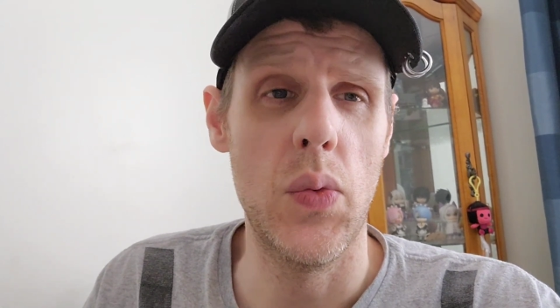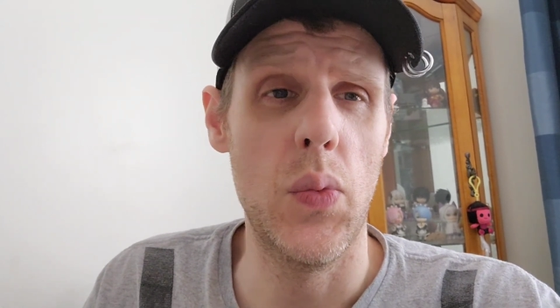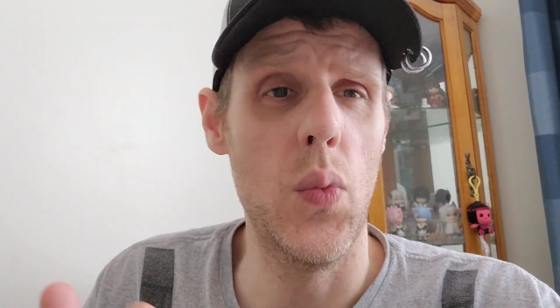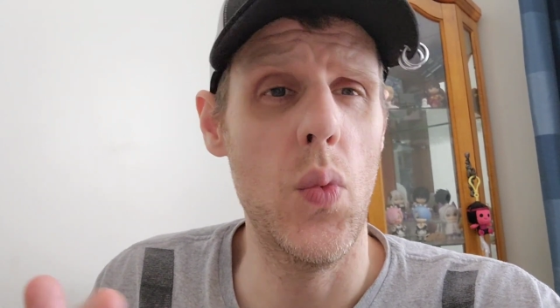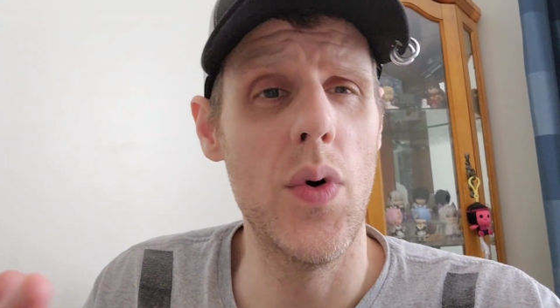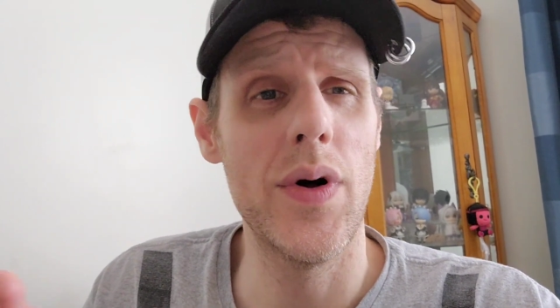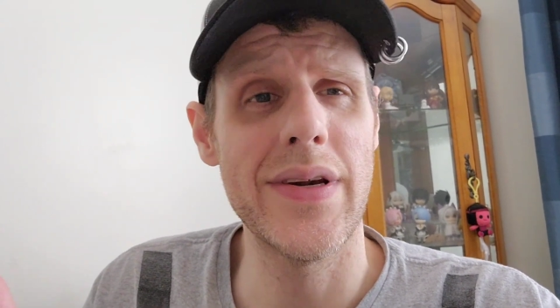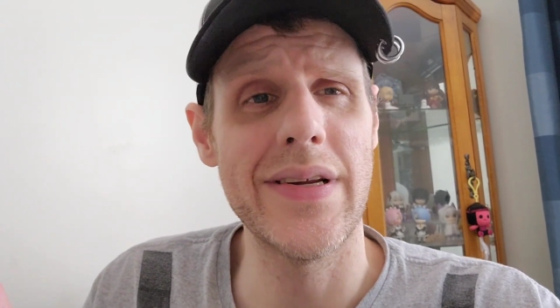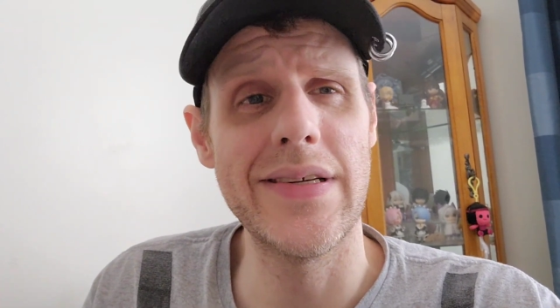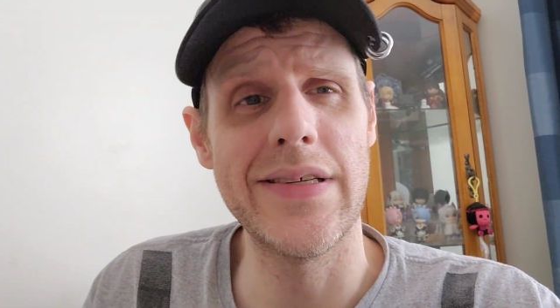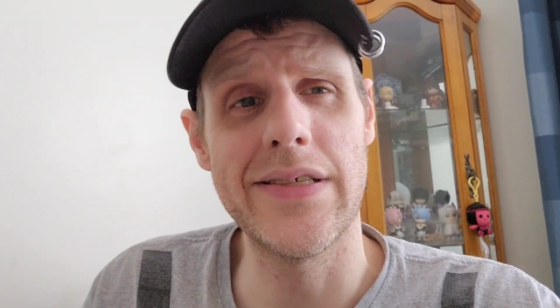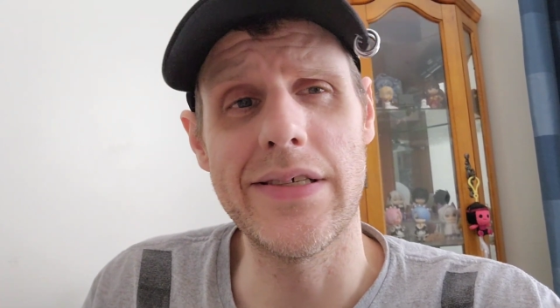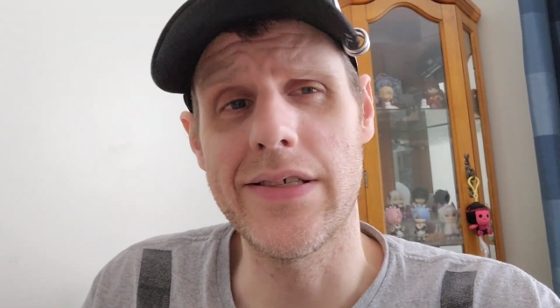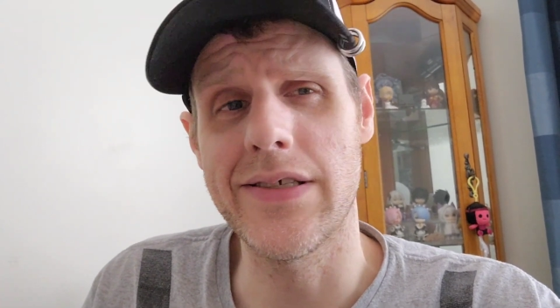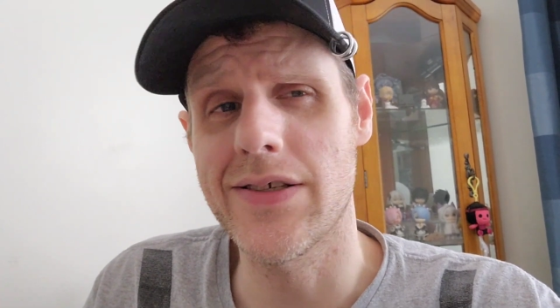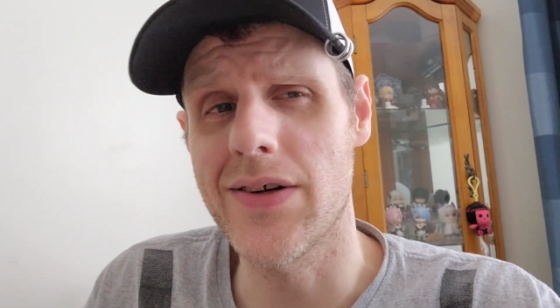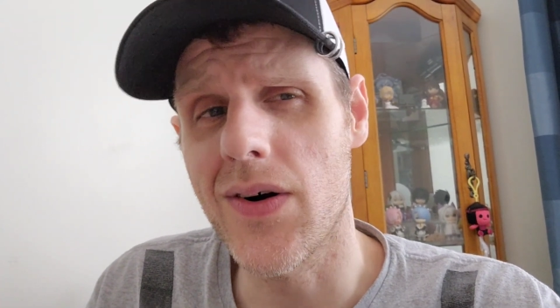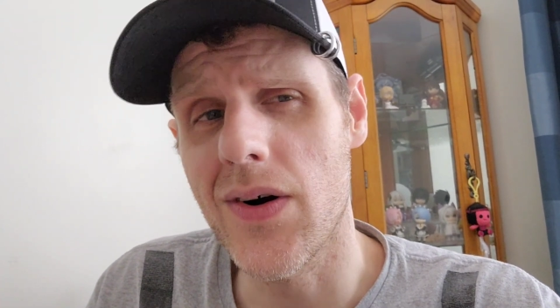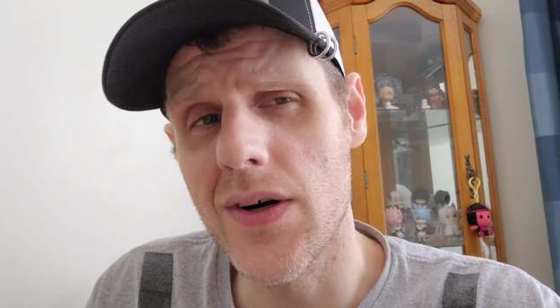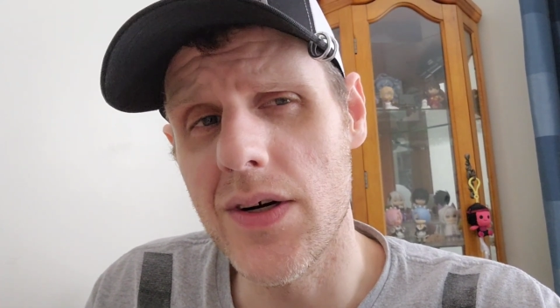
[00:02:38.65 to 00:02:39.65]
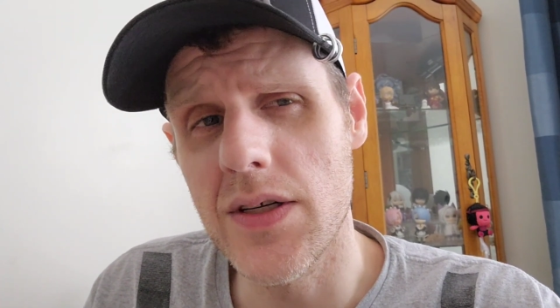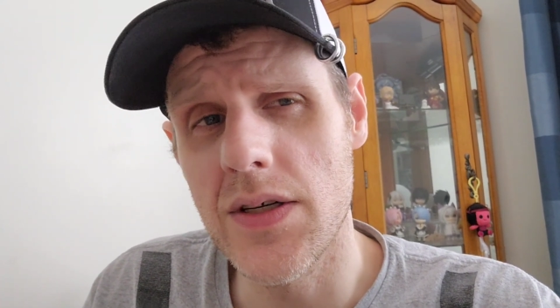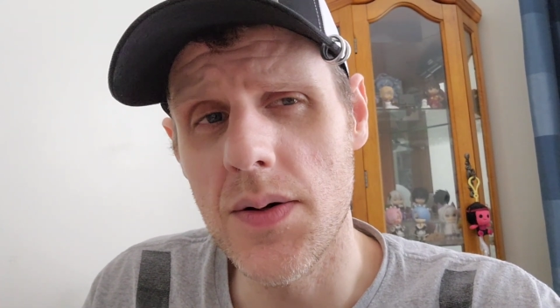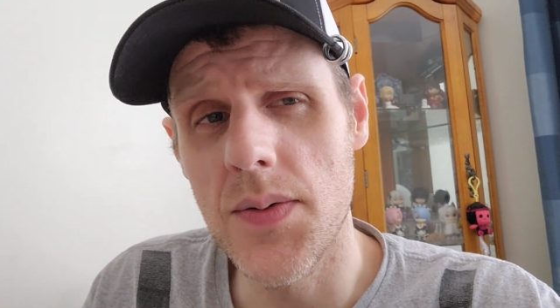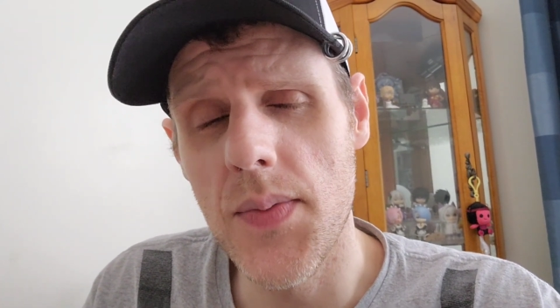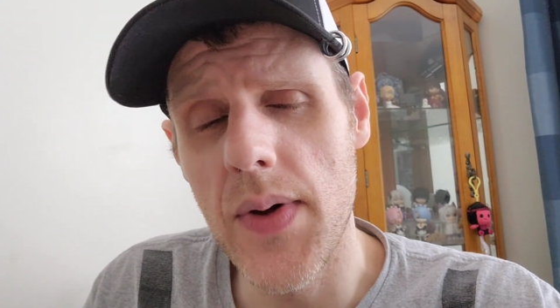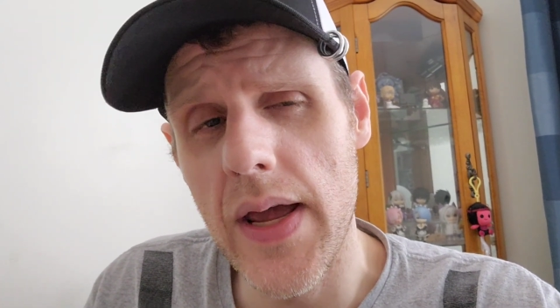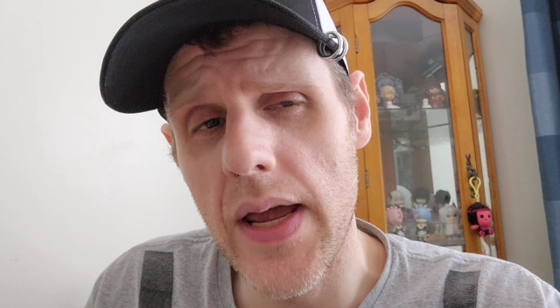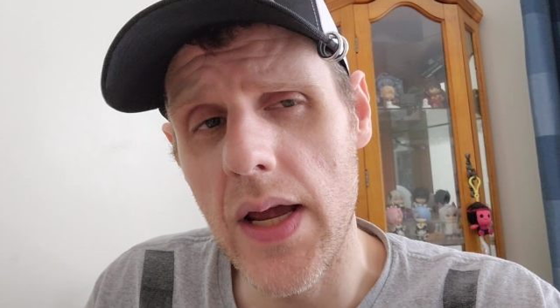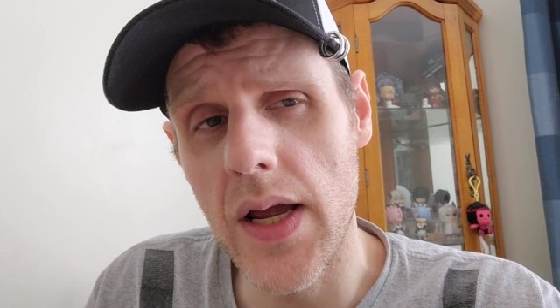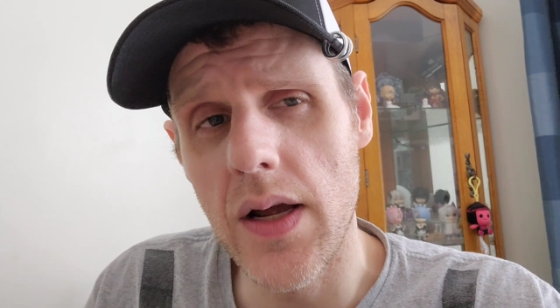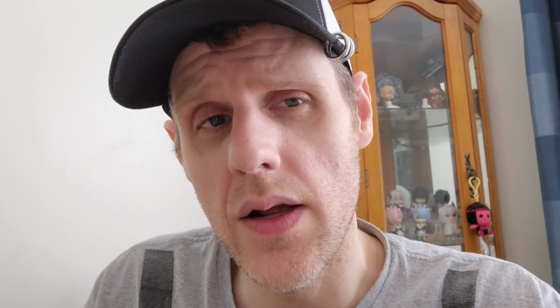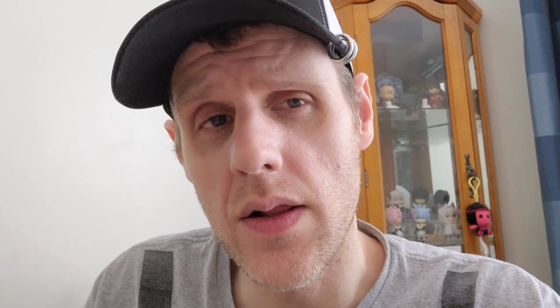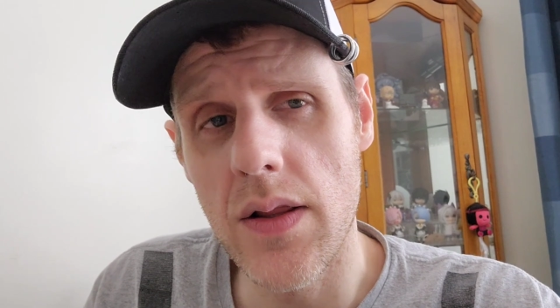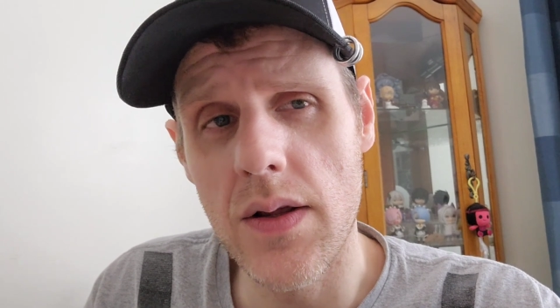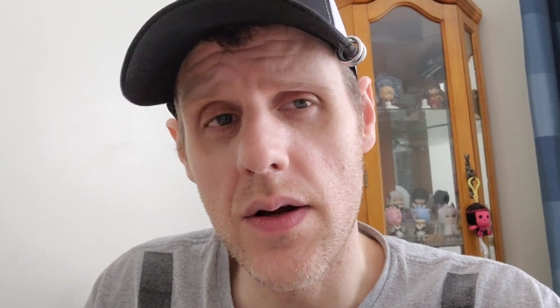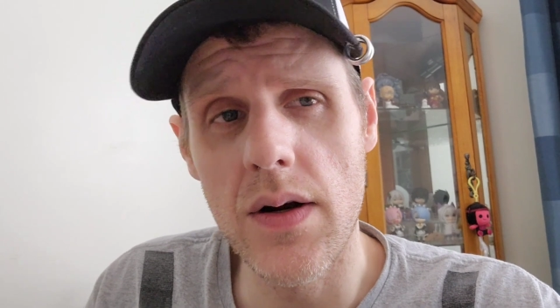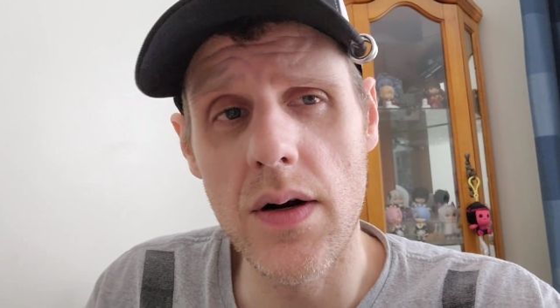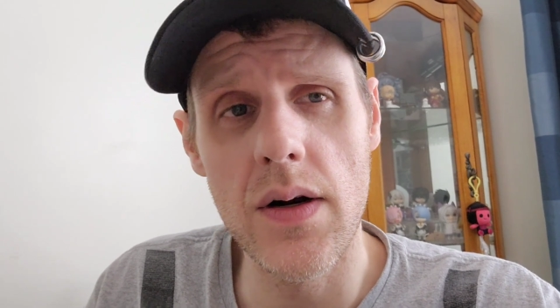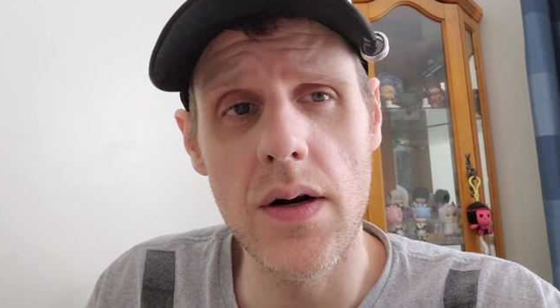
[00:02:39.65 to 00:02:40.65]
wanting to start to
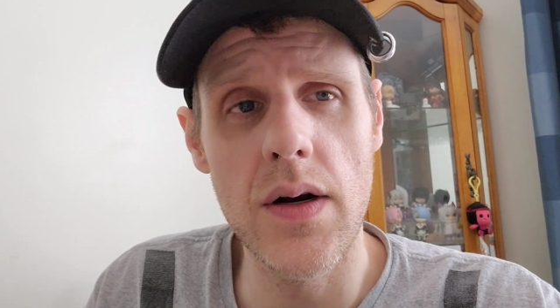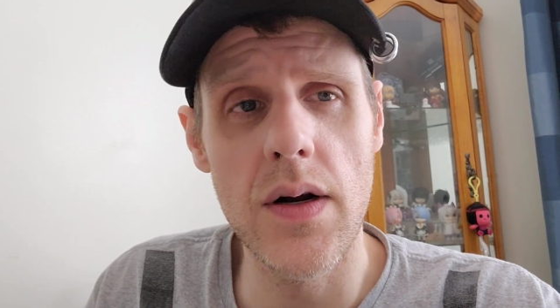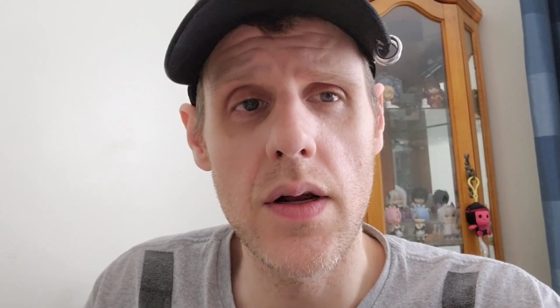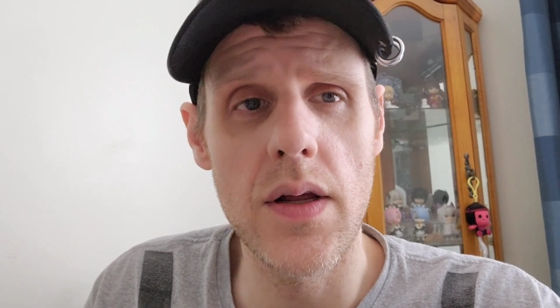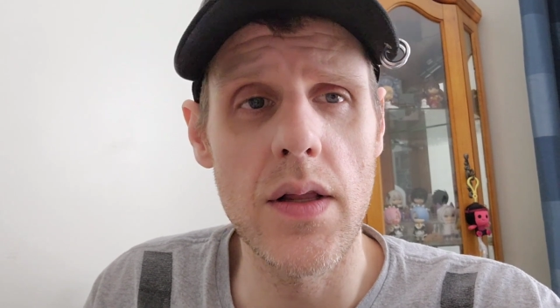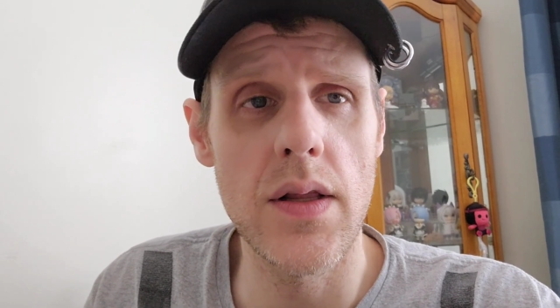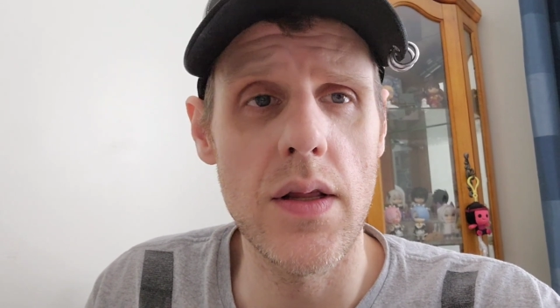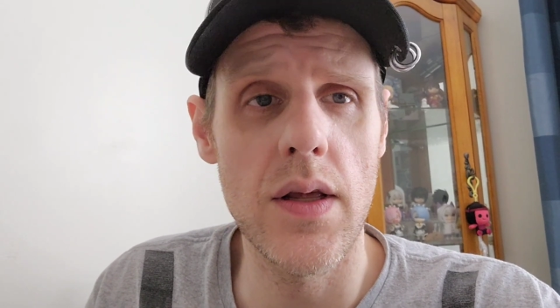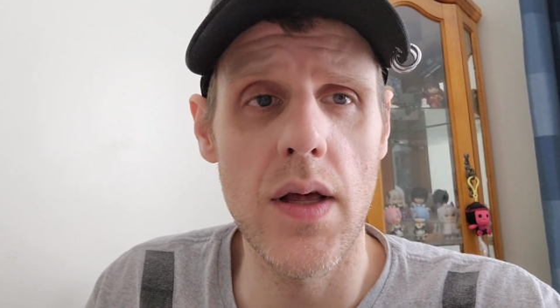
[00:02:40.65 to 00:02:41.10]
make their